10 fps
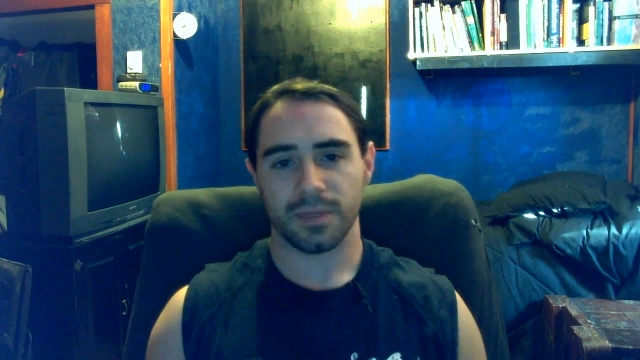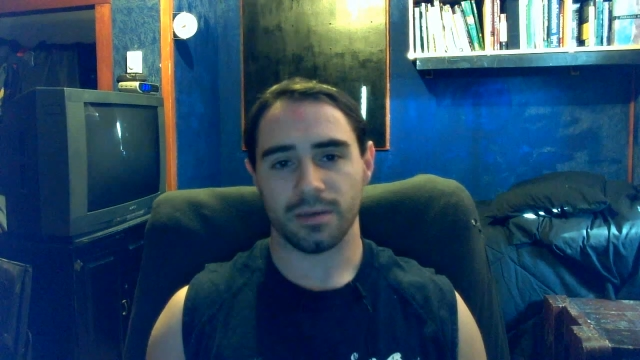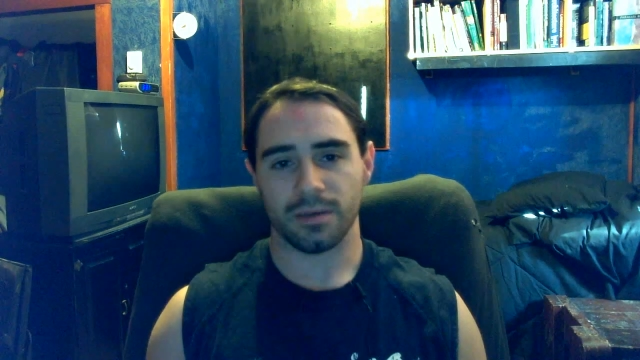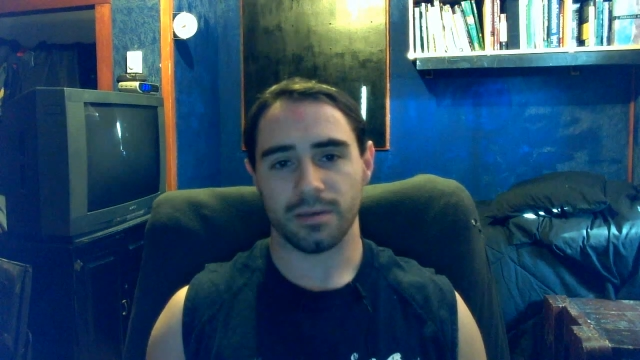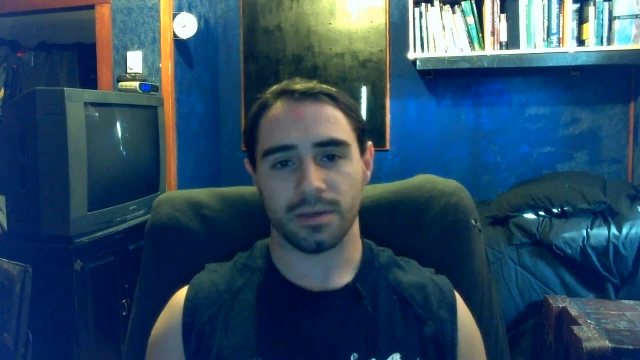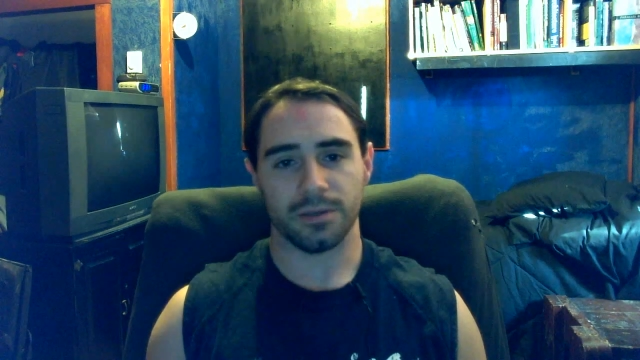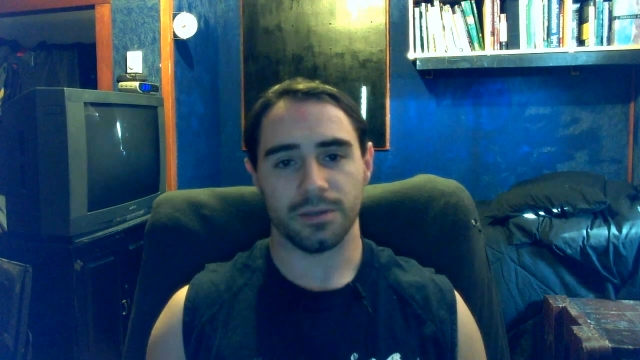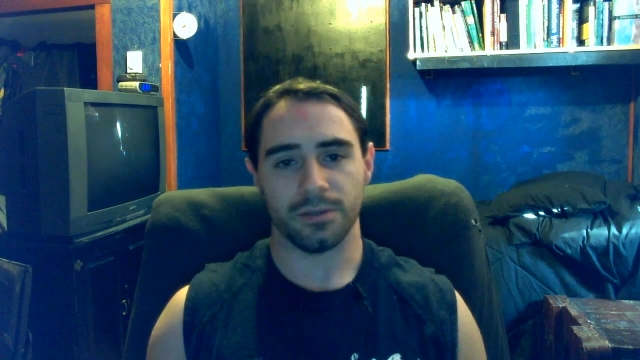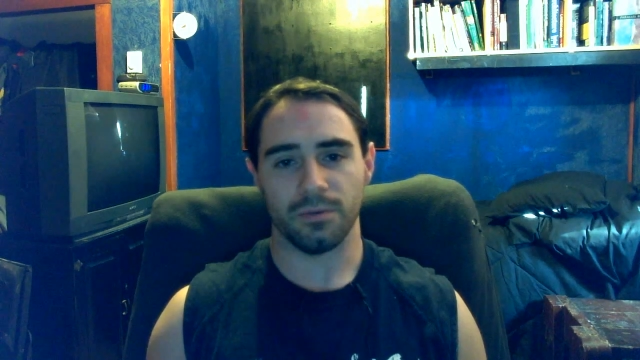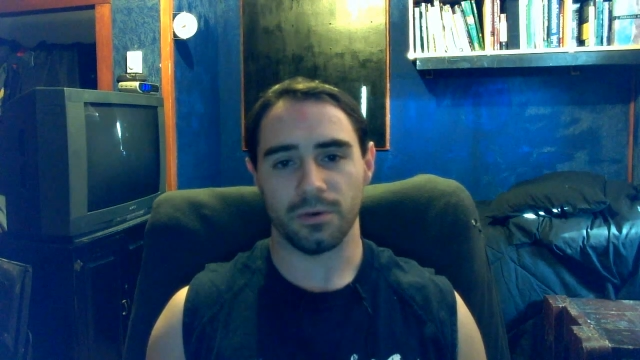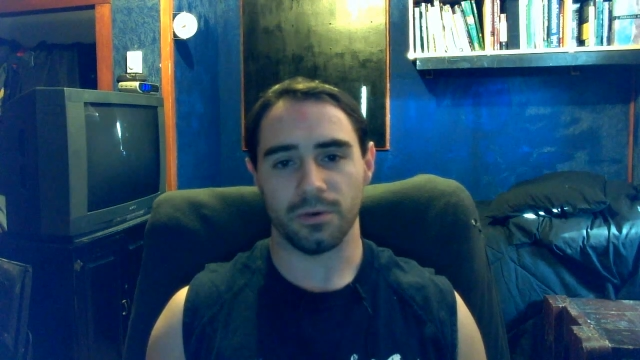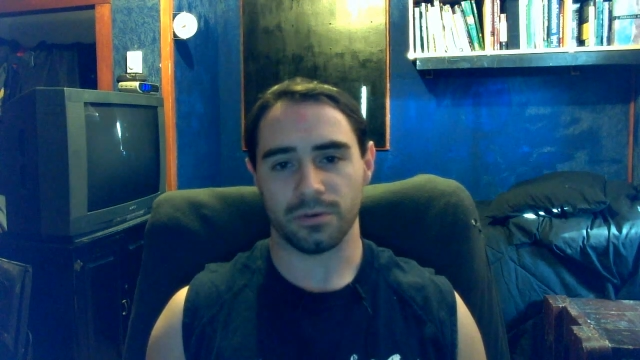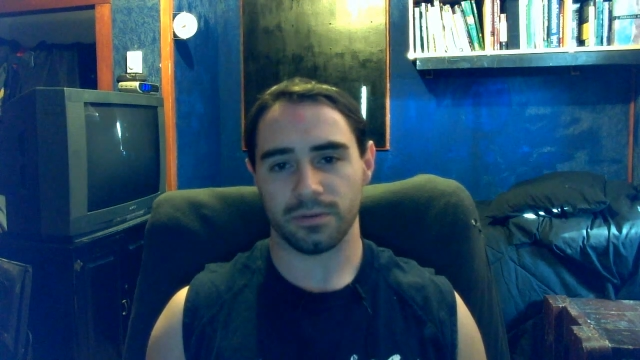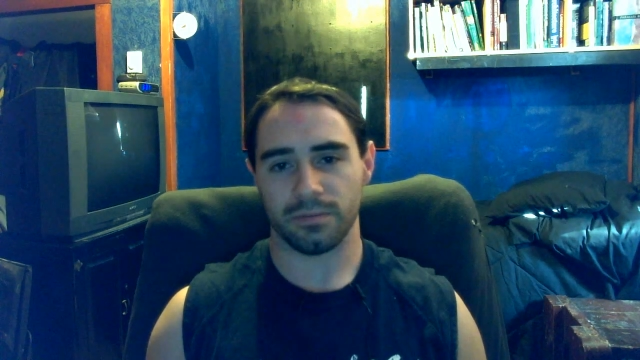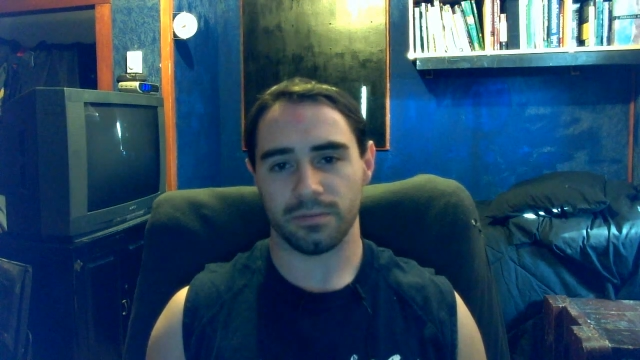Is this issue
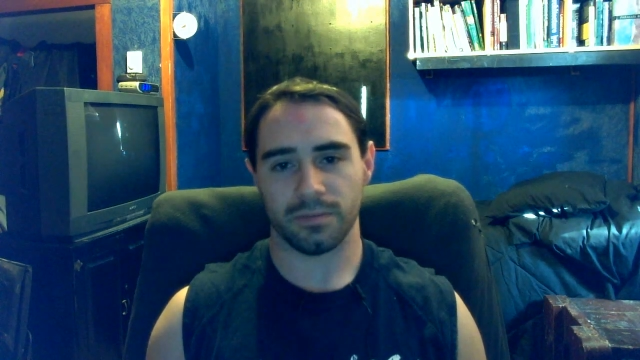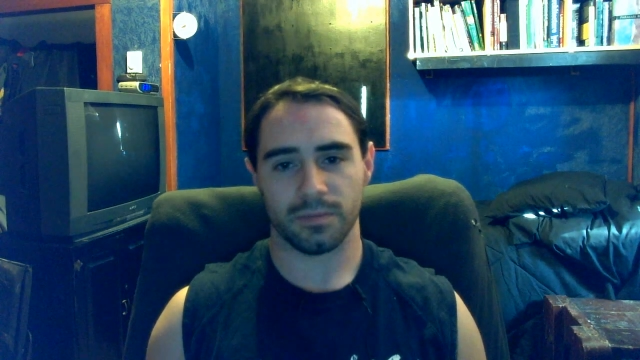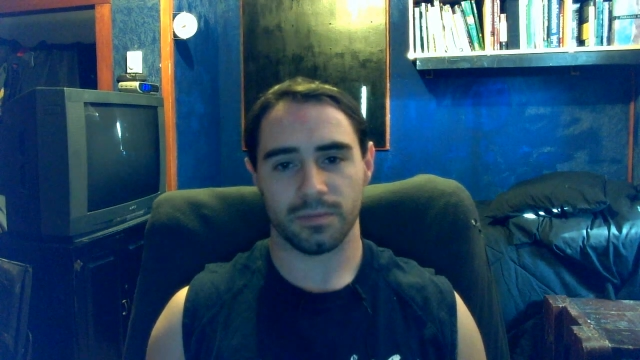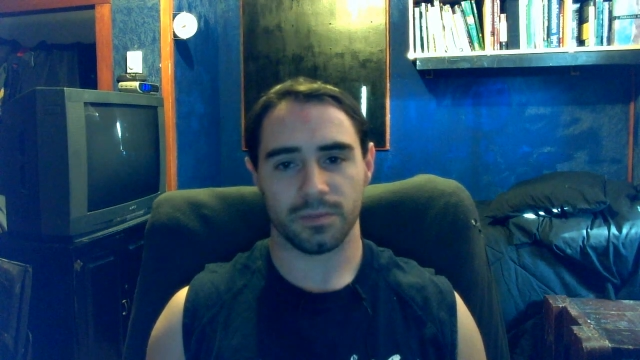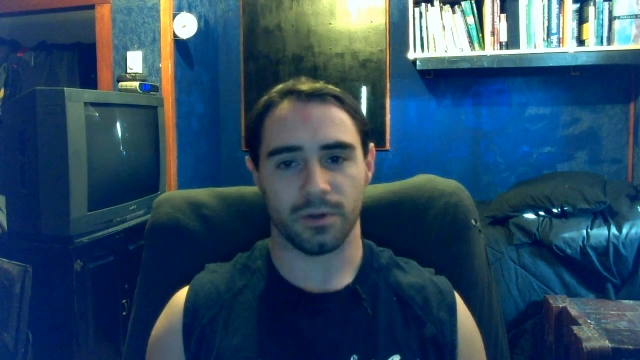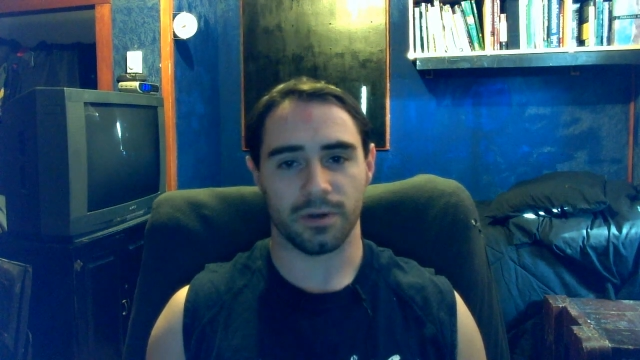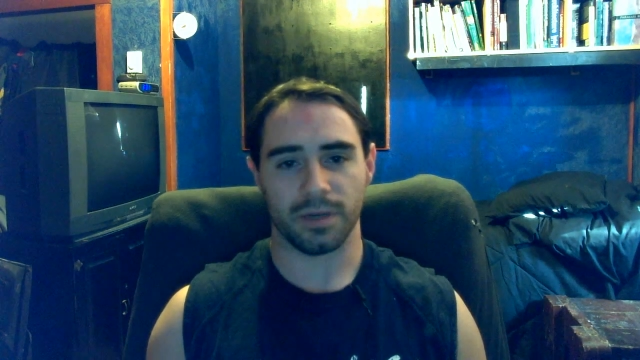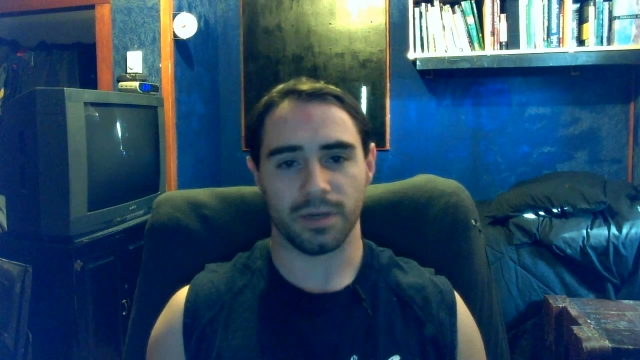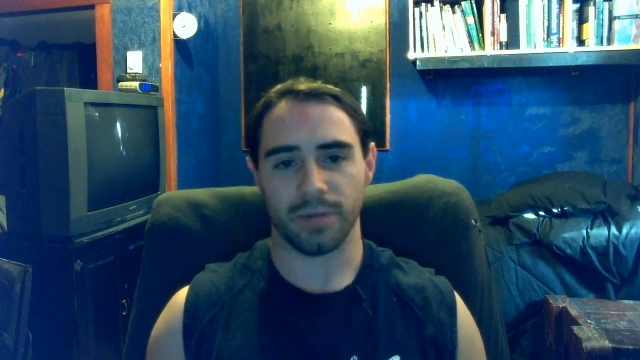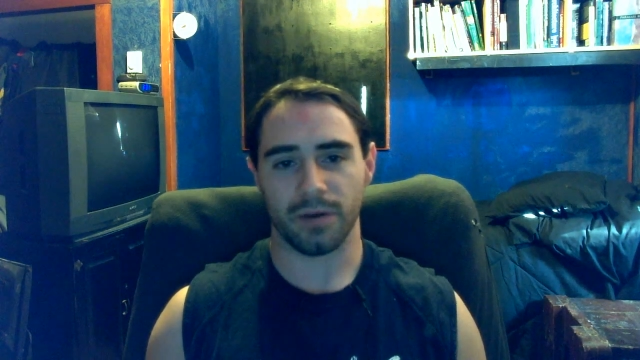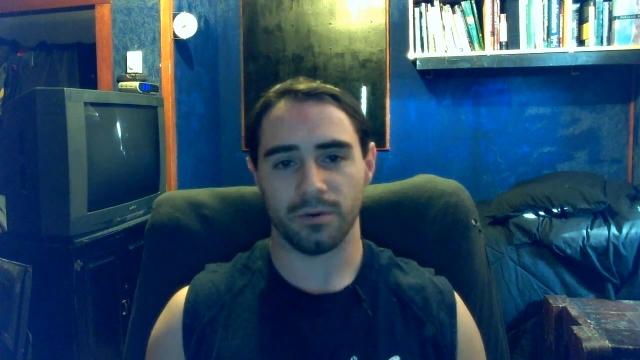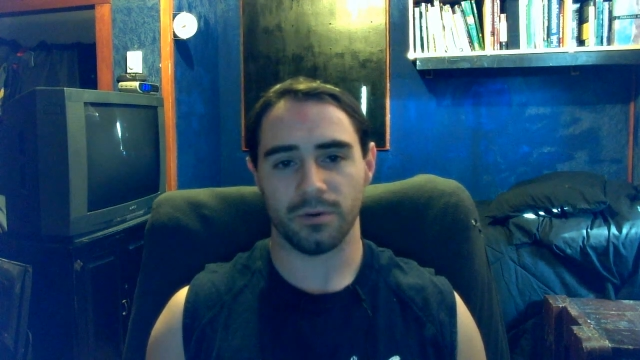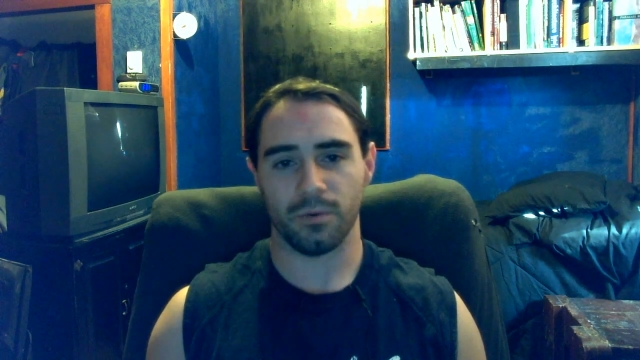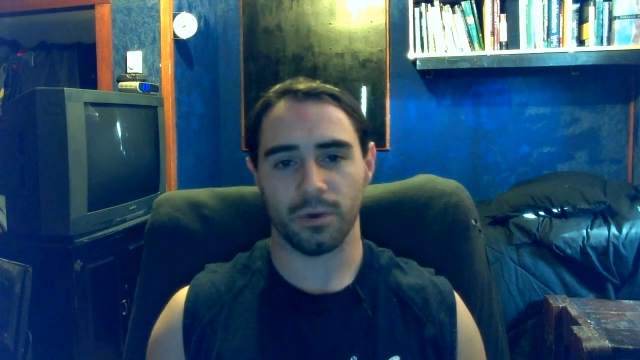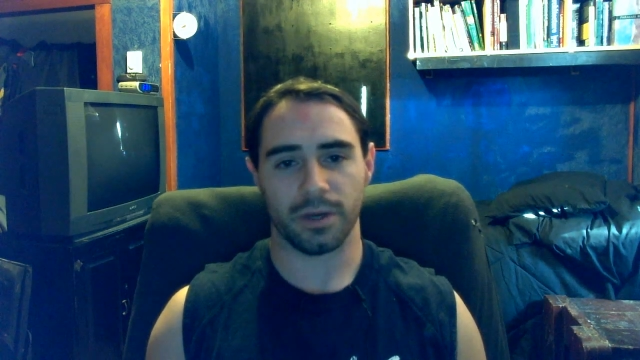worth talking about or
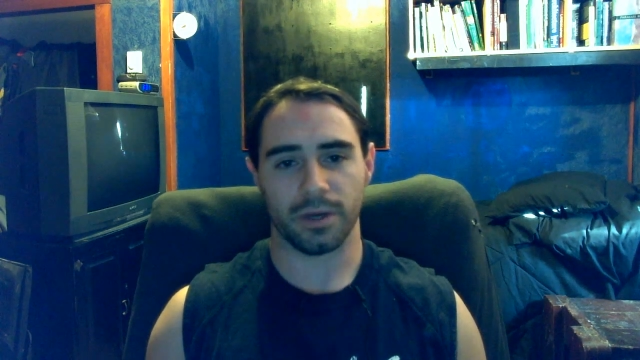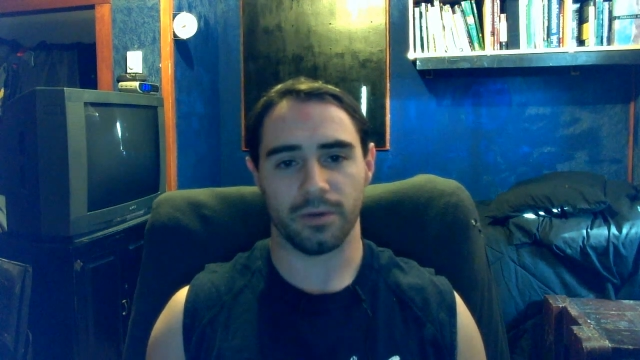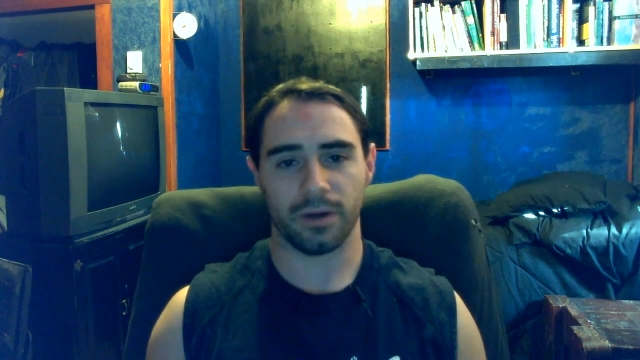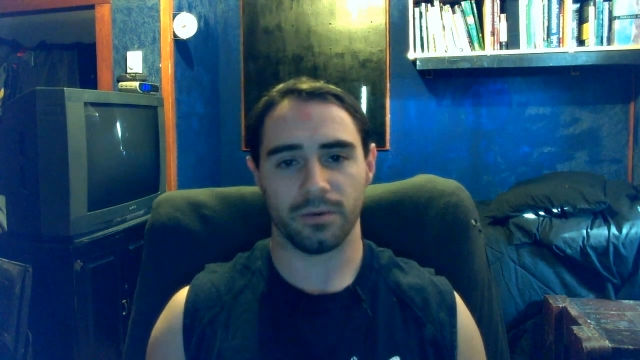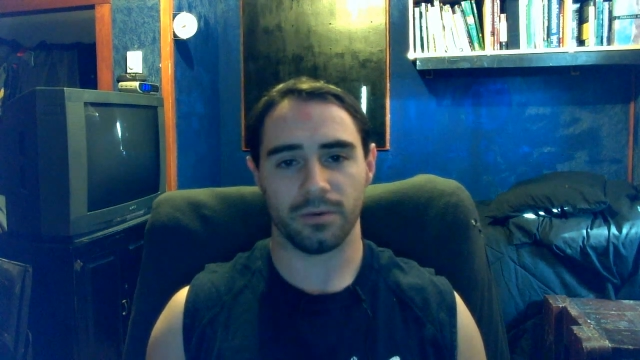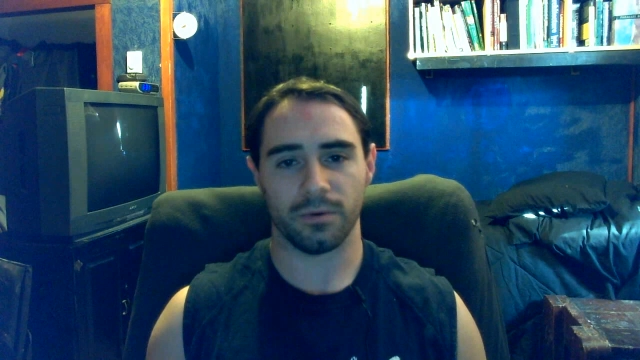working around,